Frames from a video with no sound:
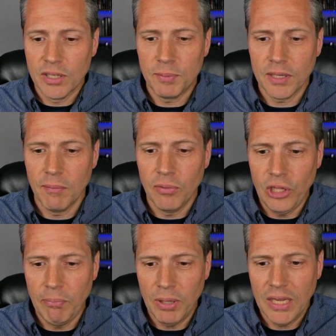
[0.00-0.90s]
It's become
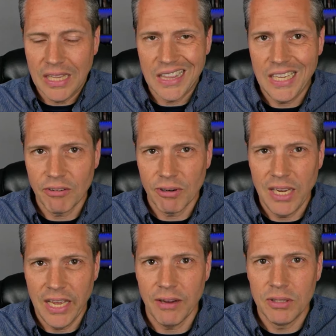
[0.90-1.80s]
the big thing right
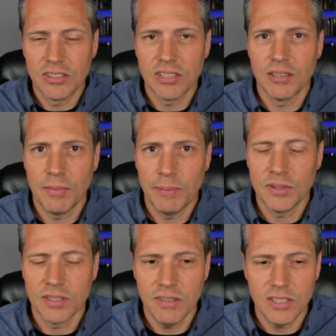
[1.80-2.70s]
now in the Southern
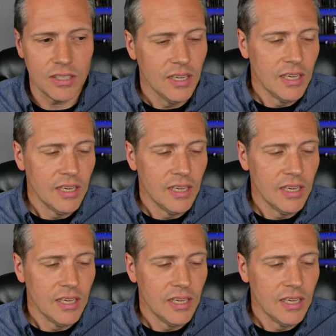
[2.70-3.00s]
Baptist Convention.